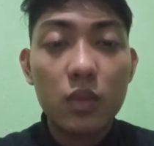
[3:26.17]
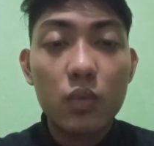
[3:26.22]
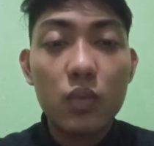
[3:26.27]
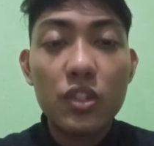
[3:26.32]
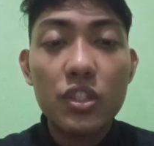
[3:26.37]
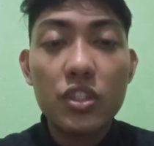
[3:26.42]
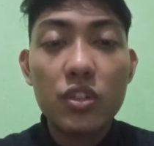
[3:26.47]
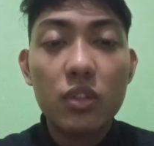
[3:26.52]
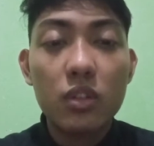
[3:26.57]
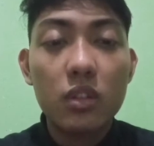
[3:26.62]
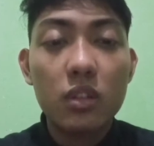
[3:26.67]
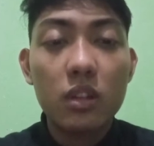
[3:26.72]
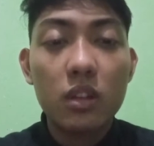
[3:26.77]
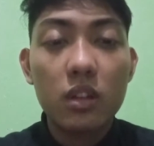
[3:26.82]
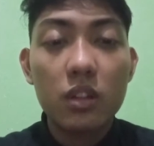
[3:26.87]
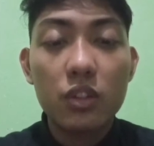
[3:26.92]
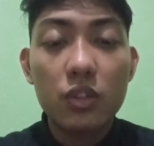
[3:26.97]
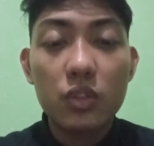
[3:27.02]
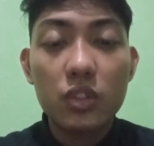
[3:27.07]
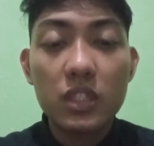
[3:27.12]
we should
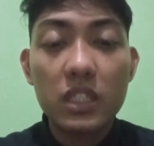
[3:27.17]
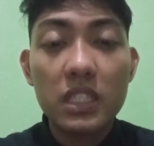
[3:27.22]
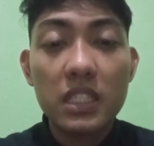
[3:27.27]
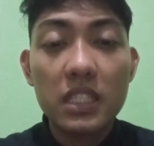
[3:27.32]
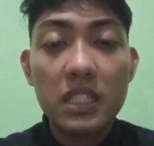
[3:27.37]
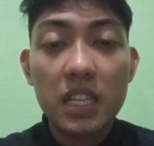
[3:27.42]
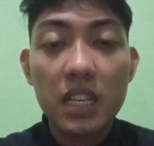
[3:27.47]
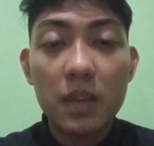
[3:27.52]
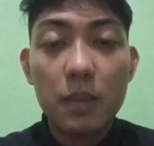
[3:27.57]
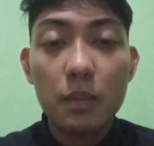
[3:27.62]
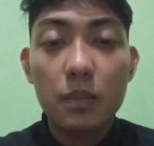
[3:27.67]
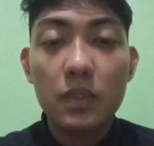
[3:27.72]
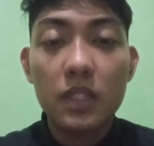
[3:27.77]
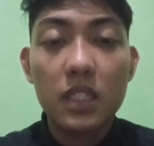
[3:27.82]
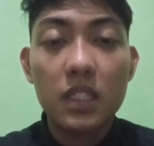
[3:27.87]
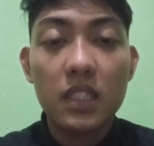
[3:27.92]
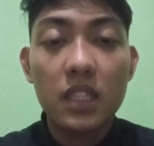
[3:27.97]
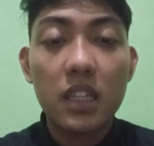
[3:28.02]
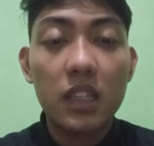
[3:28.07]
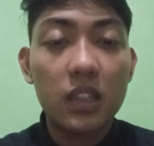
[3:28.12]
use the same
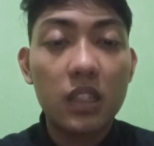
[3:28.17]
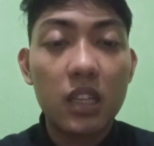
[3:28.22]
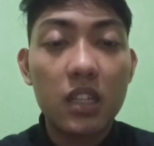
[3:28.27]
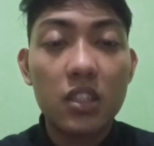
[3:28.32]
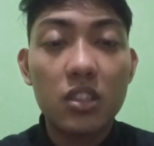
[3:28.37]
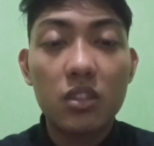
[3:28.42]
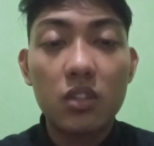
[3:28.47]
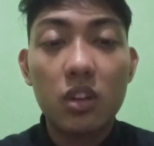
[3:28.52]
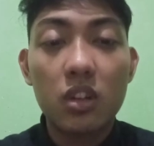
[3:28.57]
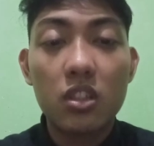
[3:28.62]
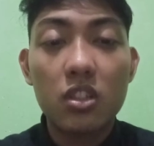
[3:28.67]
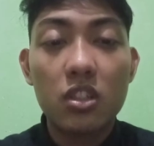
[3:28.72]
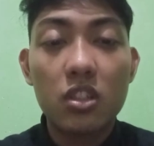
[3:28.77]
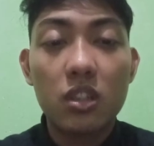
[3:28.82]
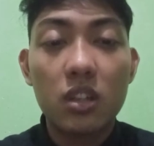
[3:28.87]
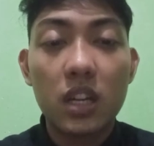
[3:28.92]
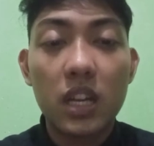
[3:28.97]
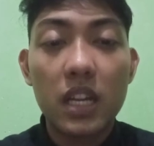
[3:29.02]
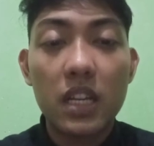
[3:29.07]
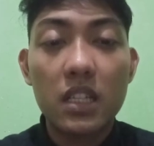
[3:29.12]
sentence
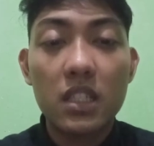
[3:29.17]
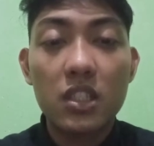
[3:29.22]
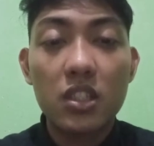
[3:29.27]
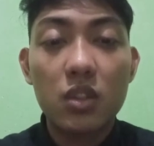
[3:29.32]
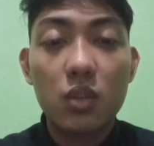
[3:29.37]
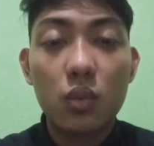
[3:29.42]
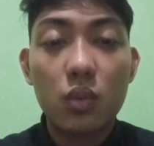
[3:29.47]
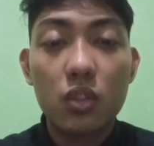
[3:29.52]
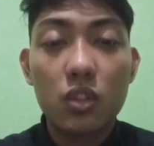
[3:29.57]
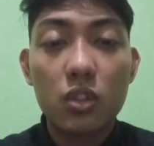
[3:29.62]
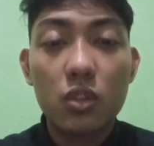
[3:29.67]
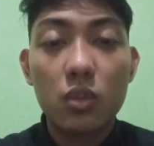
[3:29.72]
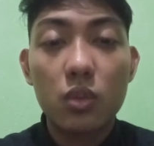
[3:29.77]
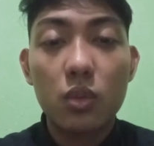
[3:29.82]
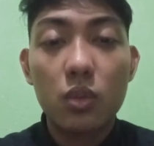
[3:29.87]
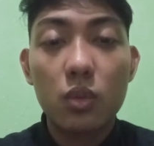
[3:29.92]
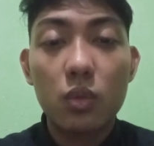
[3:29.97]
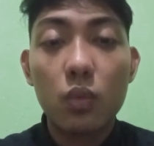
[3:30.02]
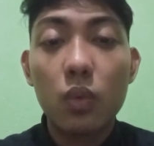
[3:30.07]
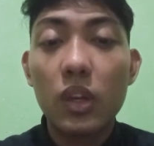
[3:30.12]
structure and discourse
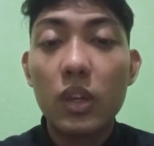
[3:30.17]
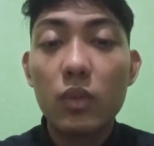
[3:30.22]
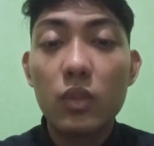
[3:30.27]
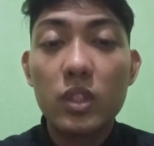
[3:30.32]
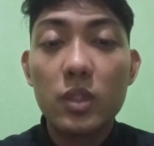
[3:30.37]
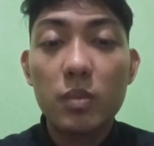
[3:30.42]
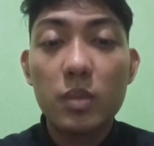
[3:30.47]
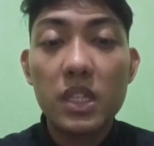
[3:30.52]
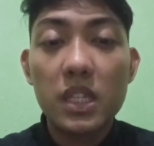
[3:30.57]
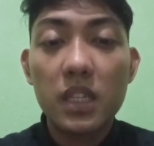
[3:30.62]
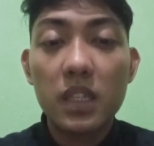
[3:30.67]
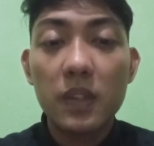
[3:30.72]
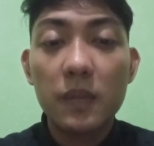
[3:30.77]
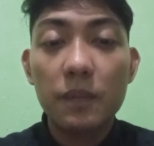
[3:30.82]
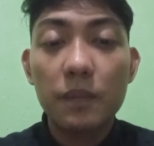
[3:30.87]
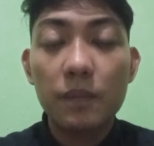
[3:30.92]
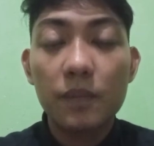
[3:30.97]
when we speak.